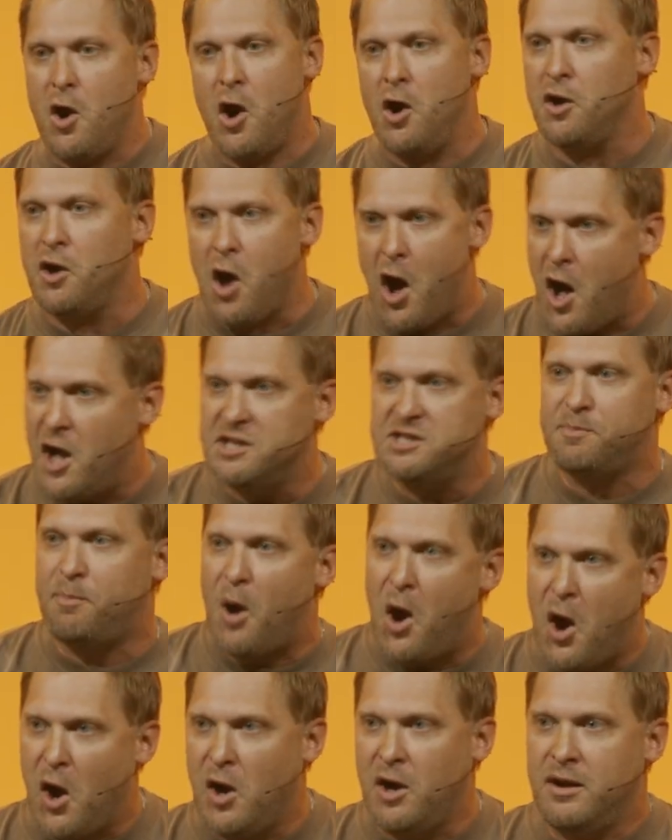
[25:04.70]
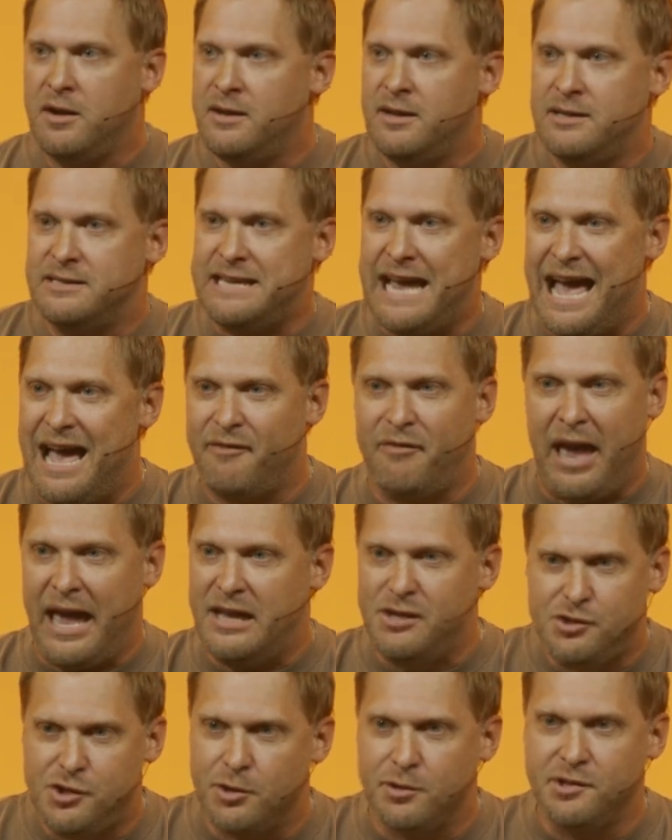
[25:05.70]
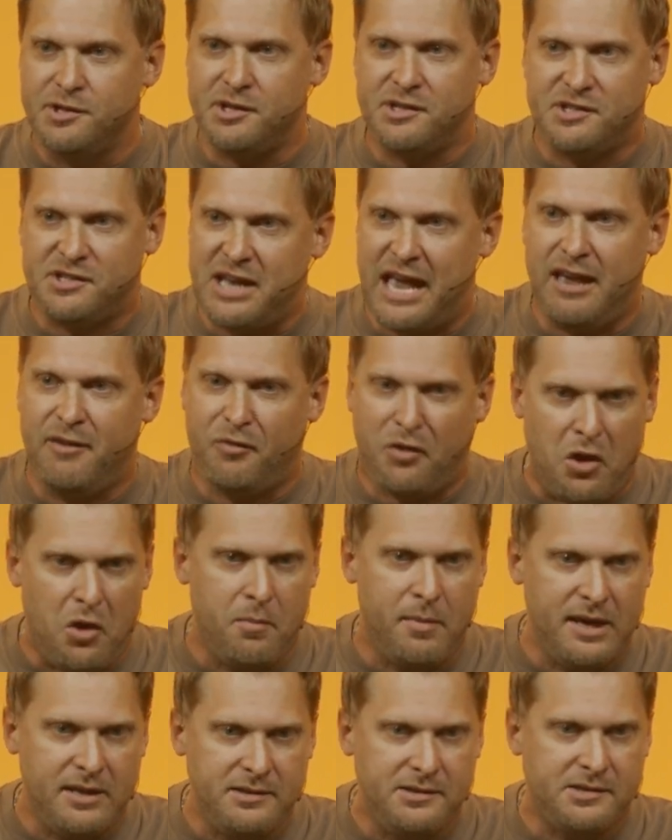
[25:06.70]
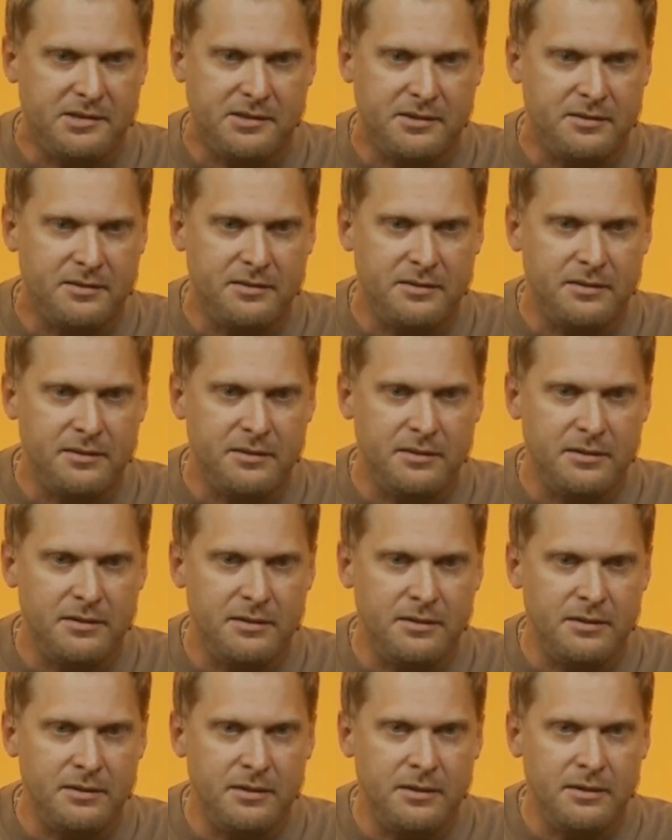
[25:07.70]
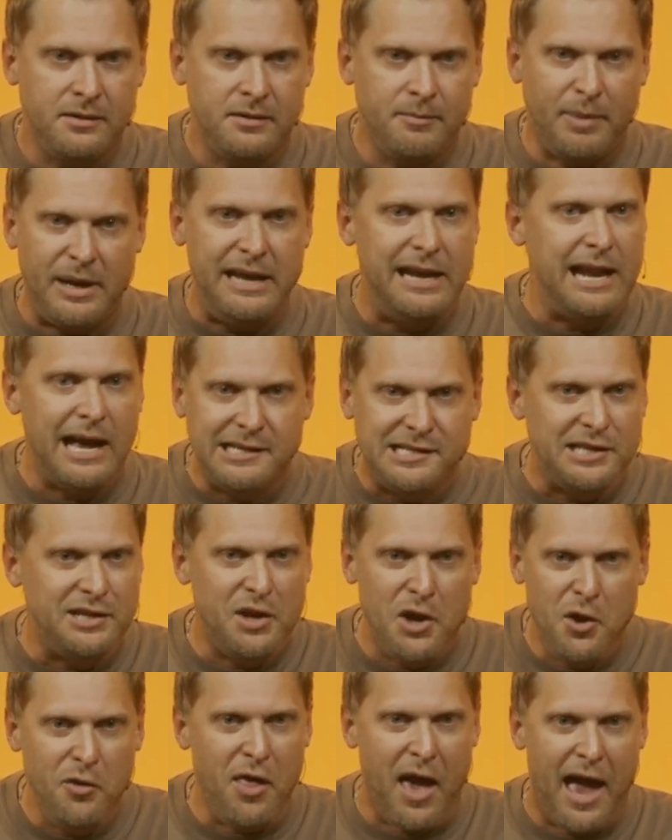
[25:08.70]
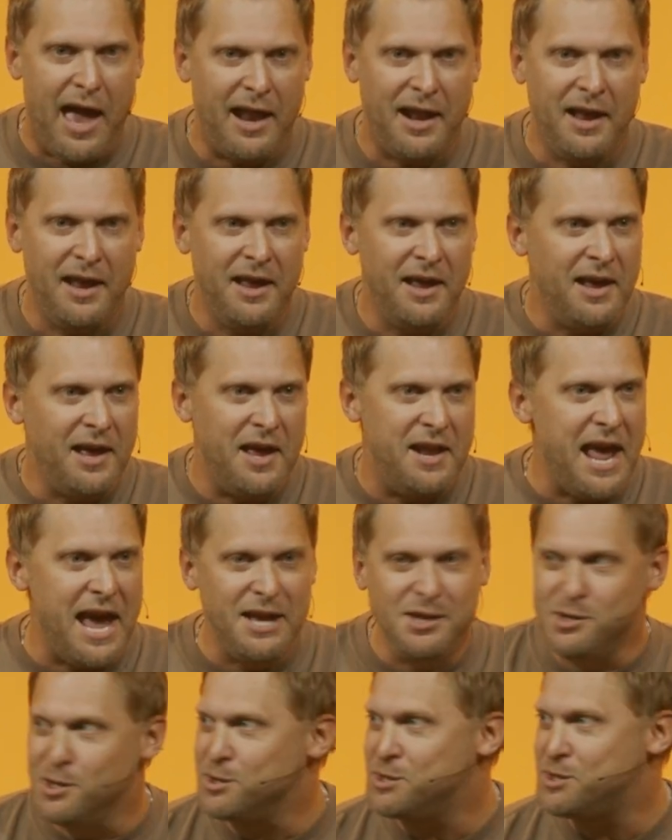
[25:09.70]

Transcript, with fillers: on God's part to have angels save humans? But he doesn't do that. An angel